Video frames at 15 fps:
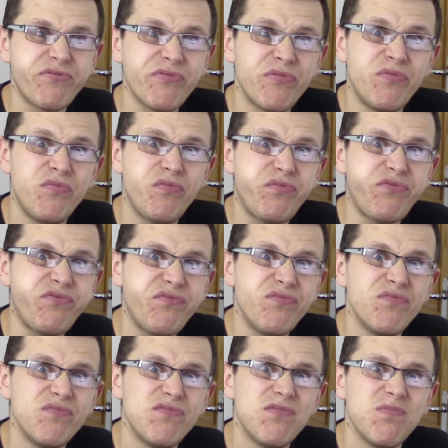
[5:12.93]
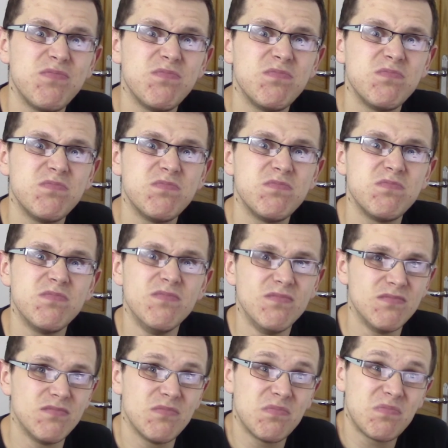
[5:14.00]

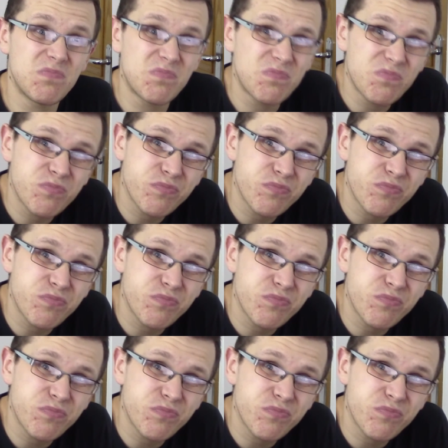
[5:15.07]
Nothing is said.